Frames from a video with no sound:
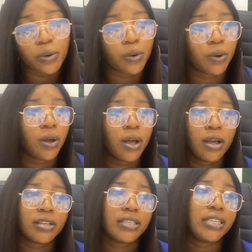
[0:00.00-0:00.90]
Or
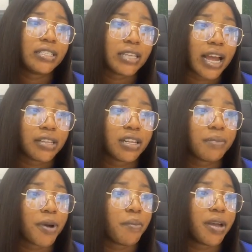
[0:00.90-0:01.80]
these, I
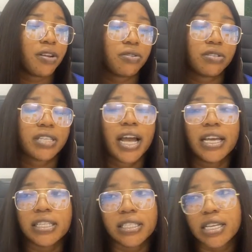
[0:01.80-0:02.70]
studied biomedical
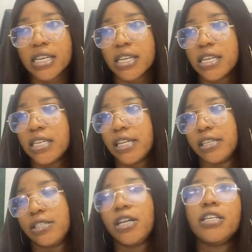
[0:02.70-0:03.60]
sciences, I
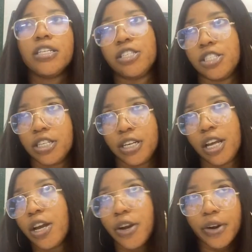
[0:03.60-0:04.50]
studied
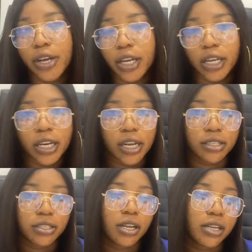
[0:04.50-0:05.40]
engineering, I
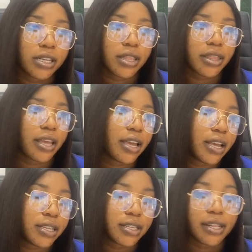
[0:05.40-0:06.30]
studied
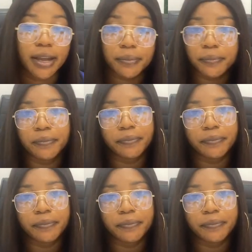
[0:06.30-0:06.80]
this and that.